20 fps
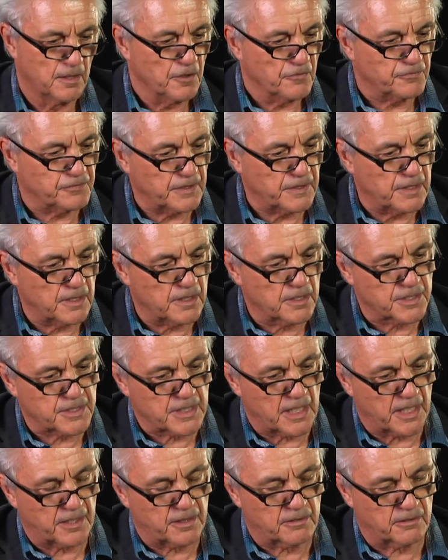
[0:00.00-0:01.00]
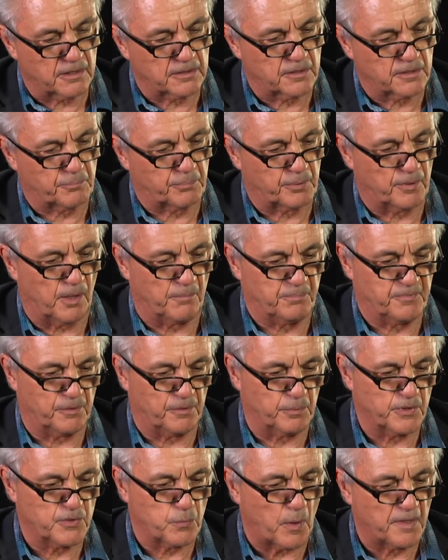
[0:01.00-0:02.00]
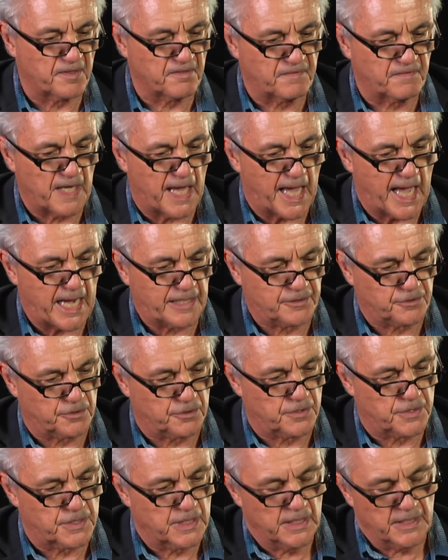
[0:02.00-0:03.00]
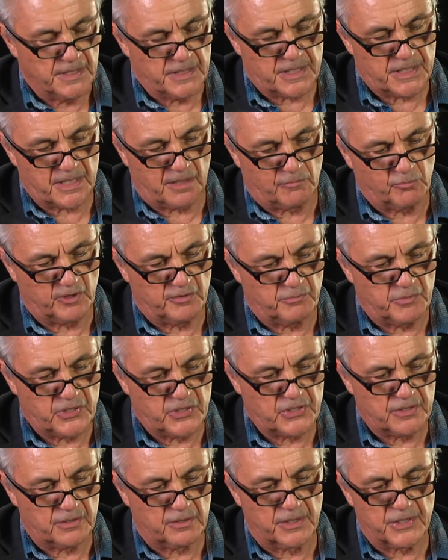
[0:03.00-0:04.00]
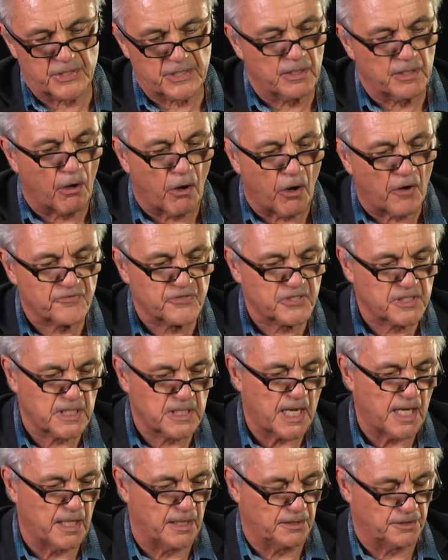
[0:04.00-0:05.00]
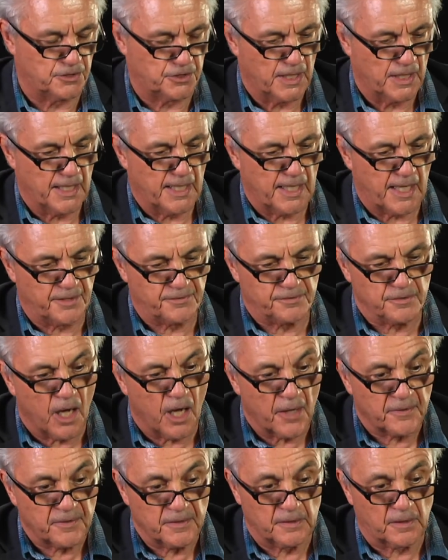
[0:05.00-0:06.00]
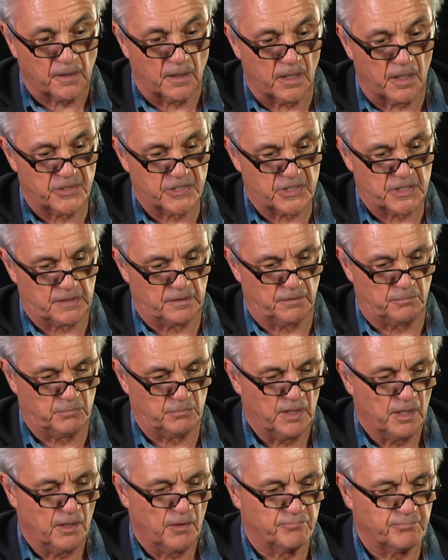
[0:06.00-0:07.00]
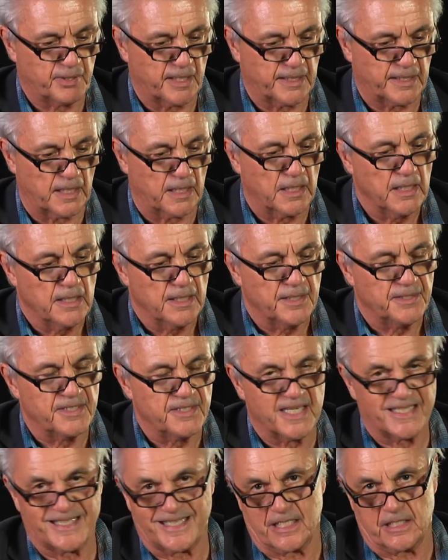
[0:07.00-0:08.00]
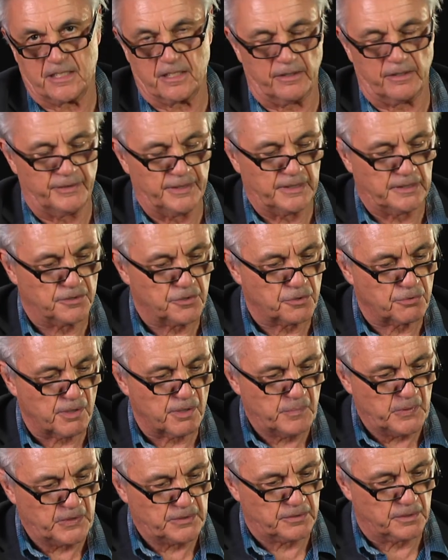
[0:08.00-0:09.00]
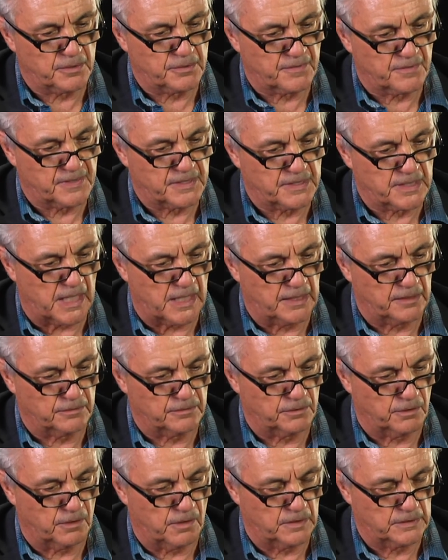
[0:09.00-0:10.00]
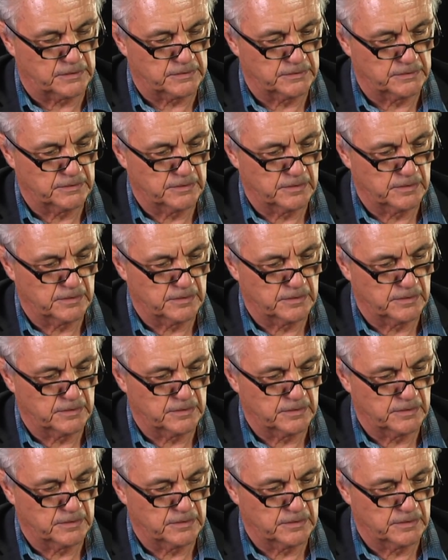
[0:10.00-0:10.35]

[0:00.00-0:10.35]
For years, I thought the prompter was one of the actors, someone mysteriously off stage and not in costume, but a necessary contributor to the dialogue.